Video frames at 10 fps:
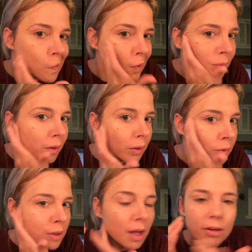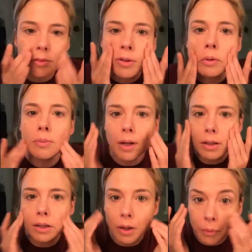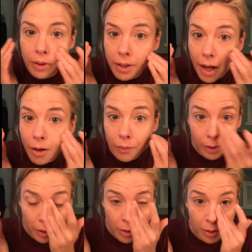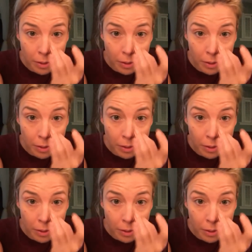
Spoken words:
So I know a lot of you would probably go in now and